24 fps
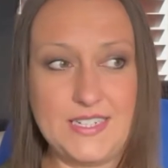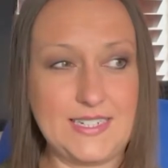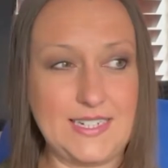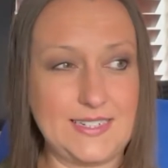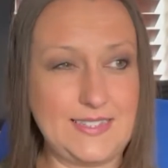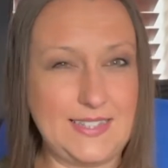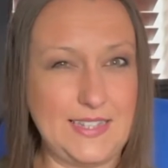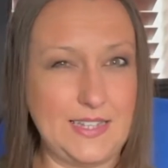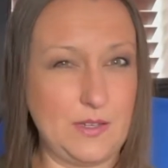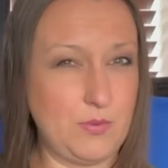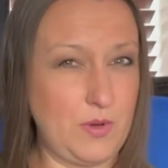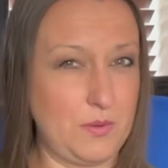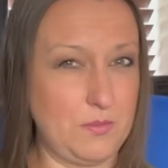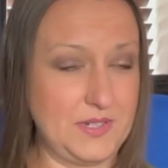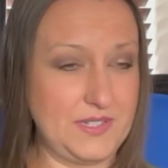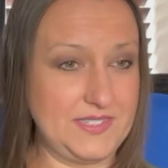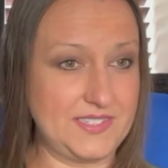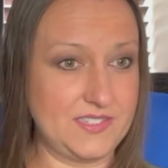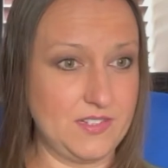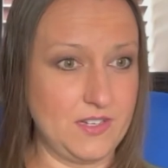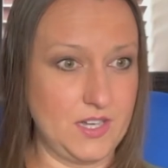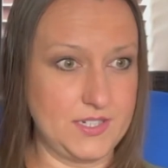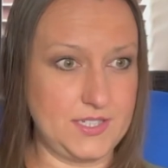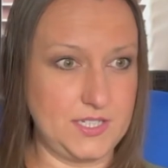I think when we
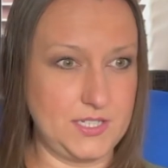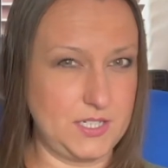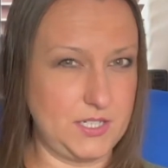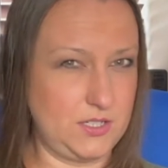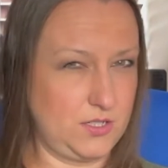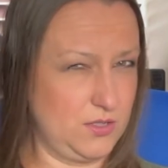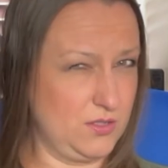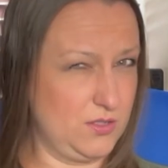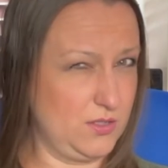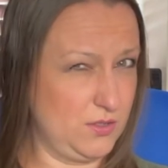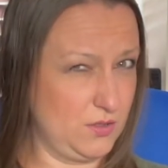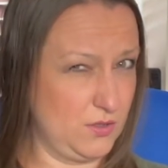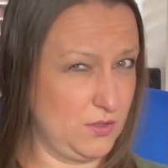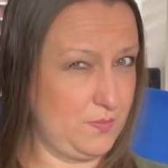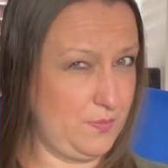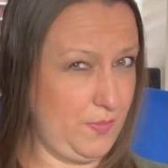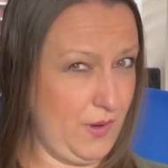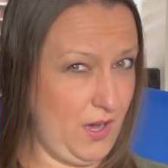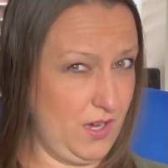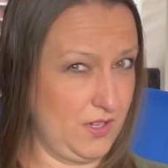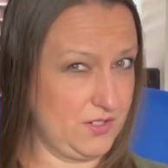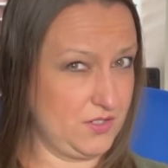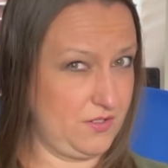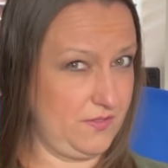started, it took a good
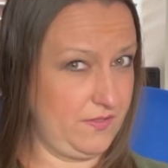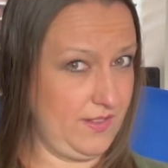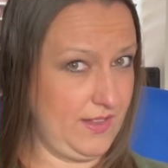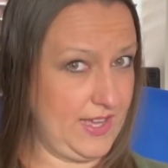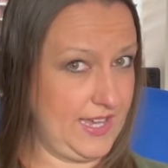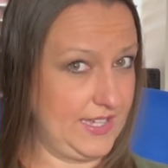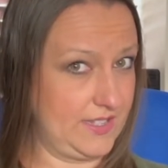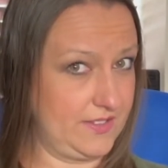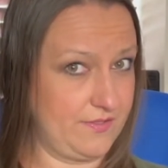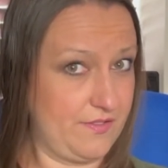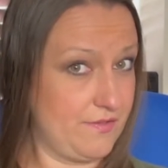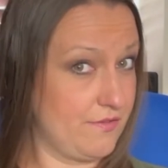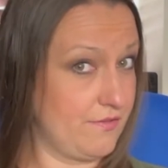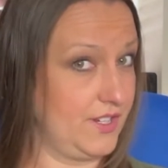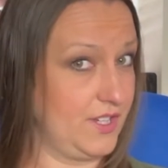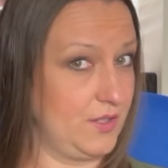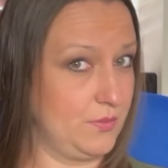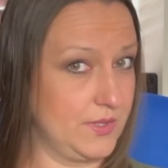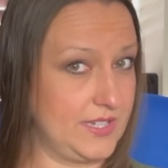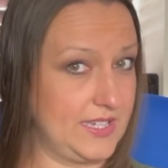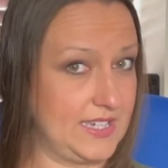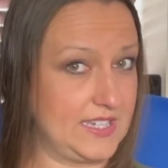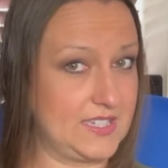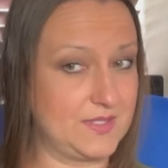part of like 3
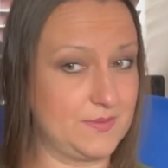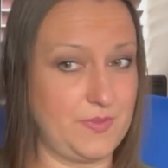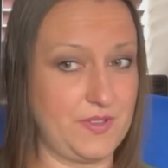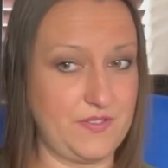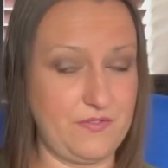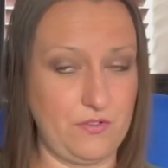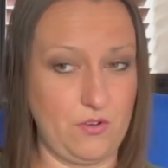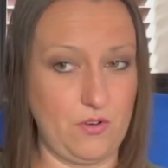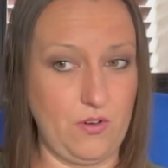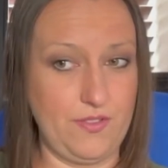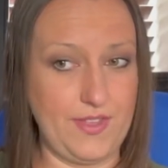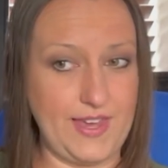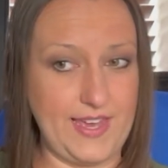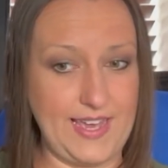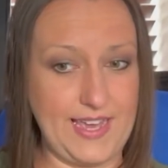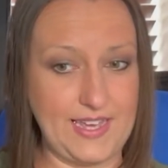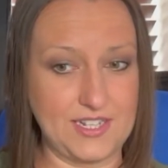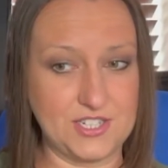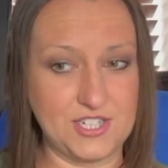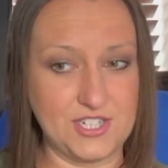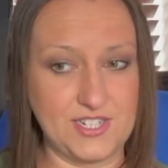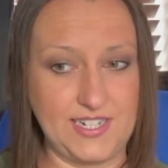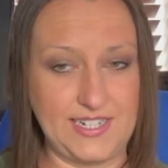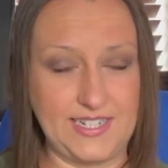weeks before they
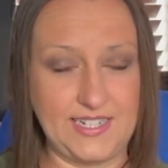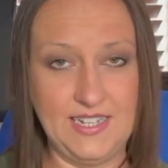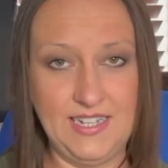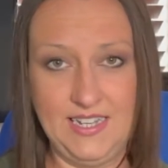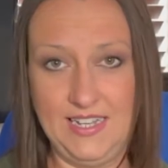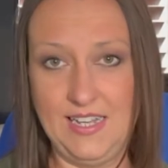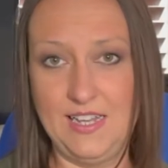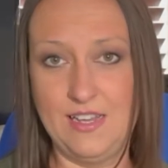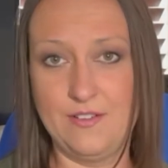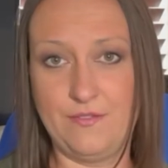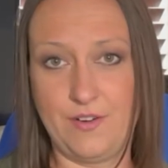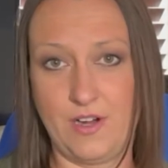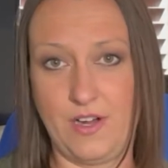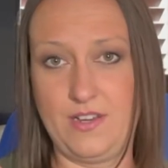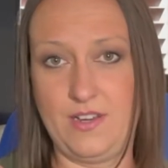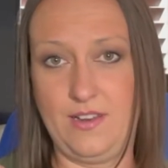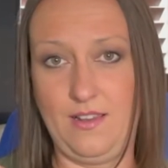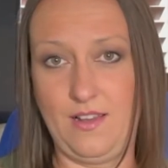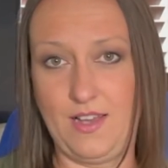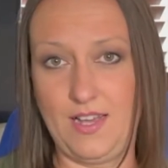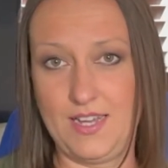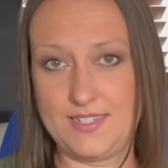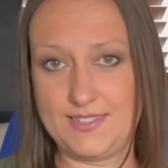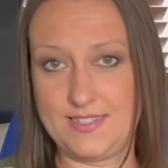actually
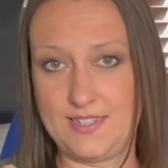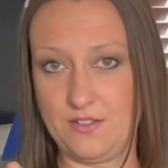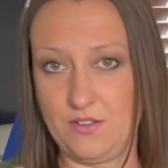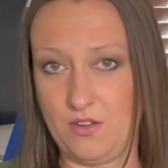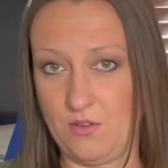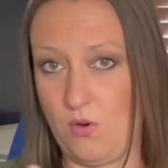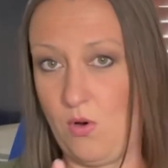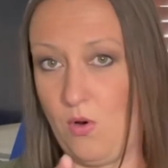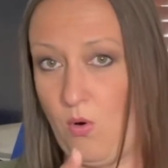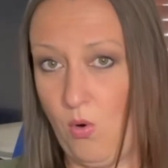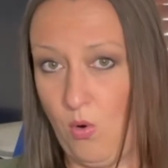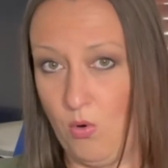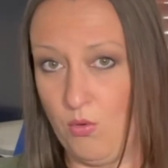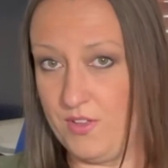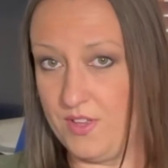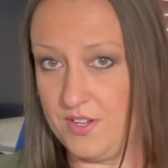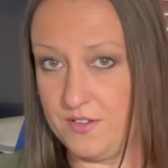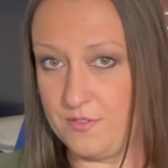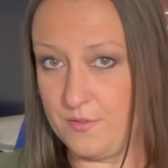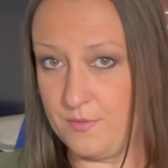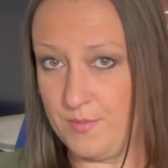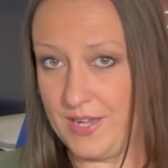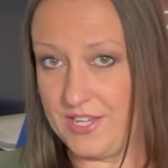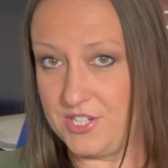finalized and got all the
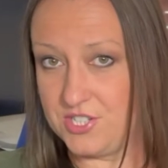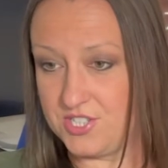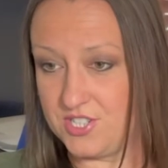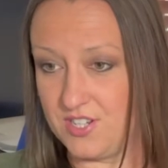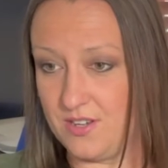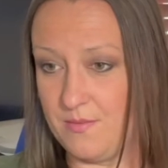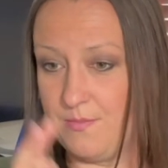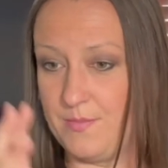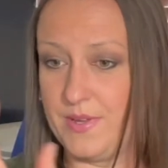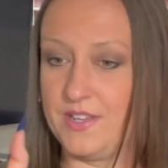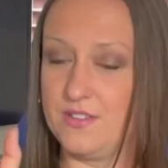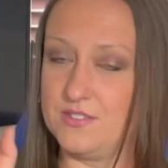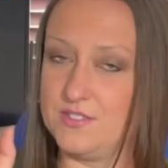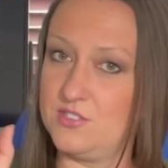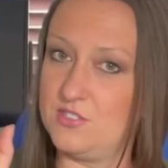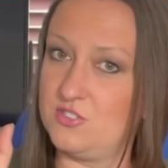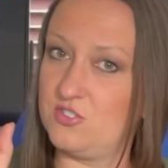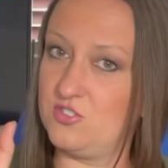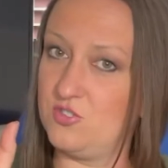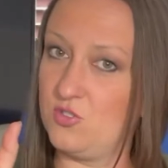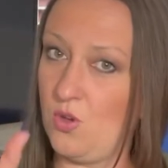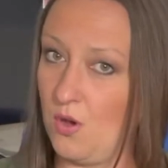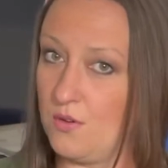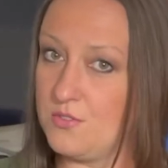information, because it's
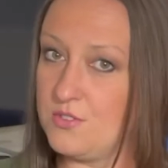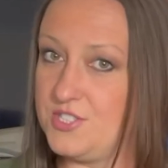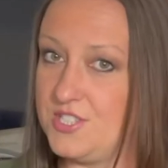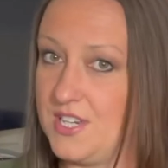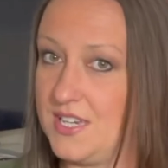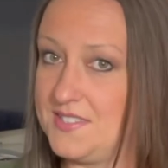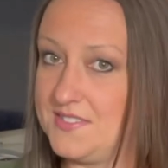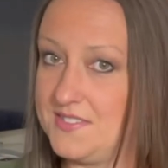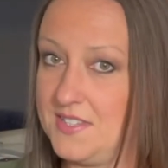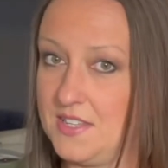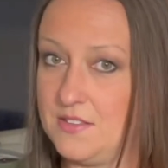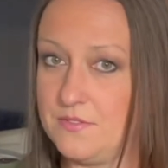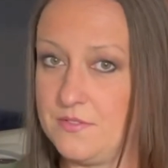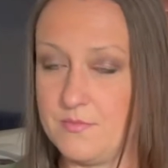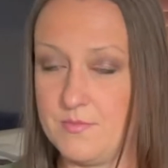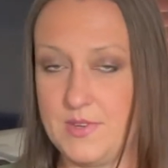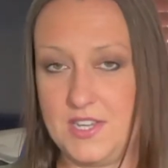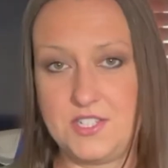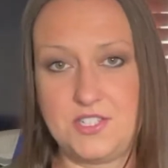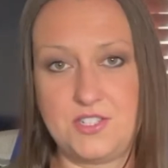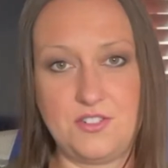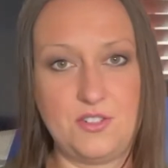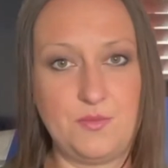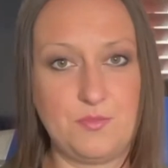not just the
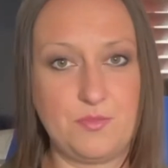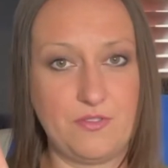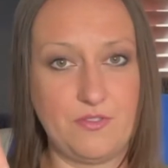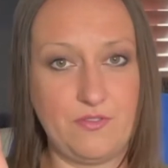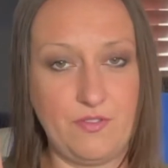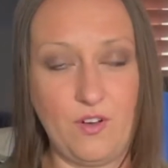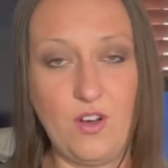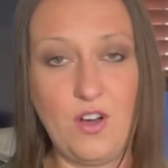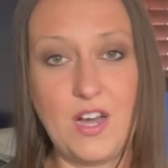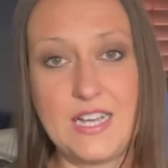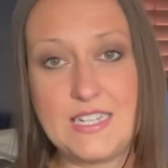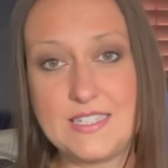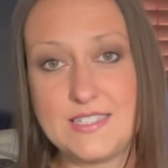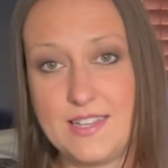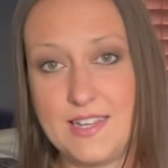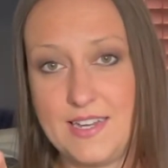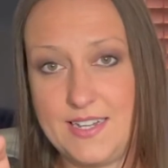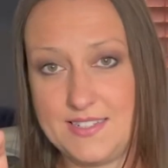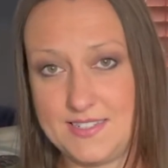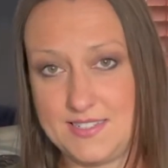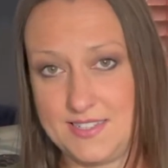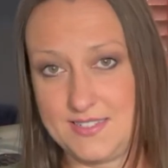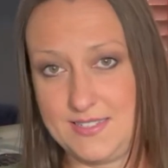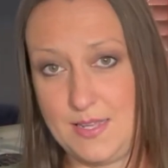information you provide that
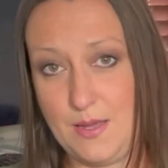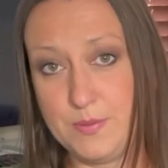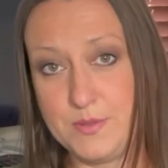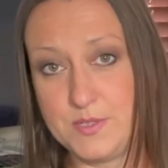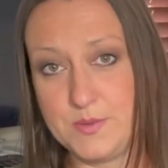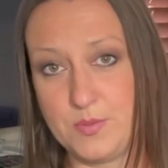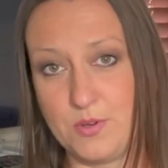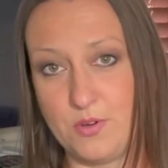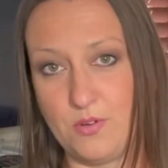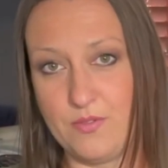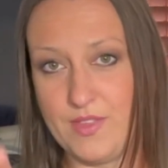is acceptable.